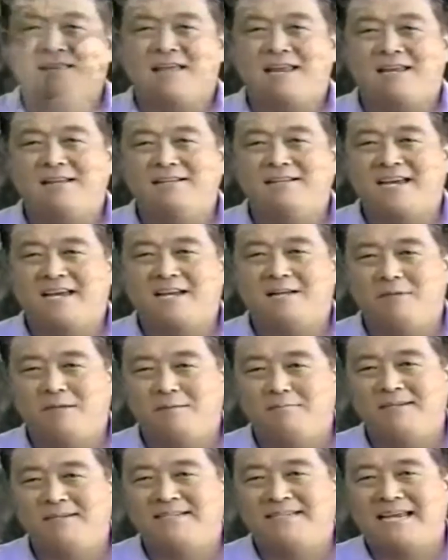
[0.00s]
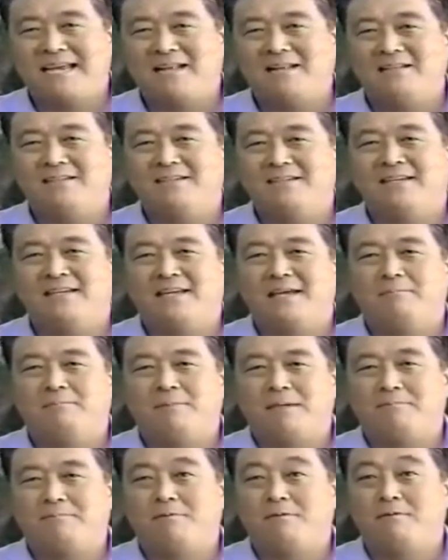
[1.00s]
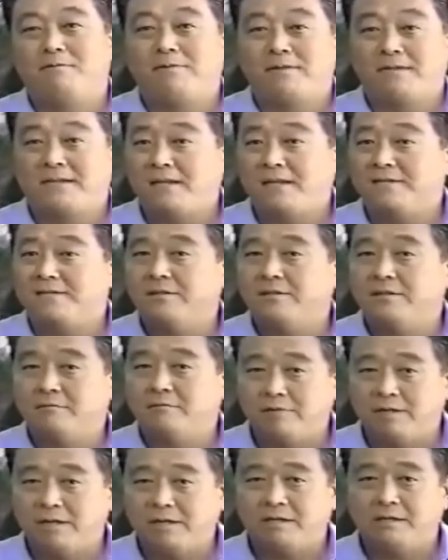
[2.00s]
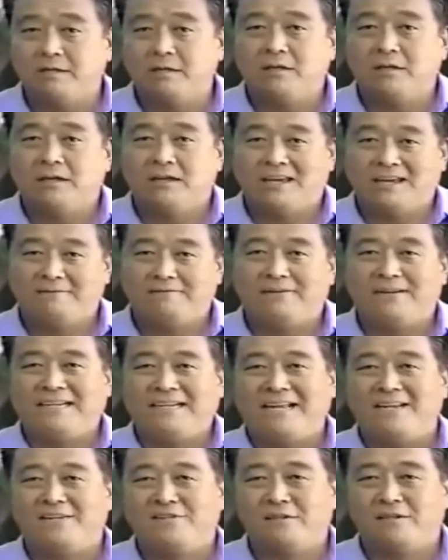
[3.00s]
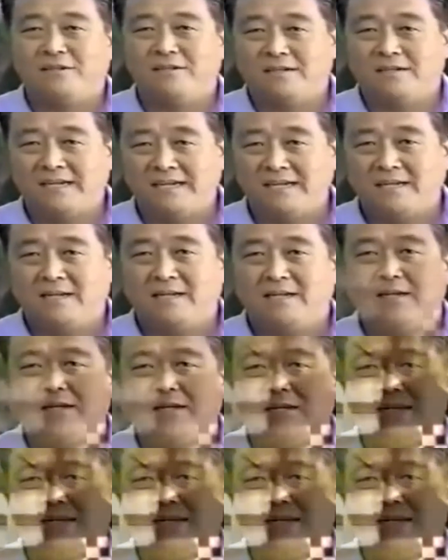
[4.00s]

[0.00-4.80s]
that entitlement mentality kept people financially weak and financially needy.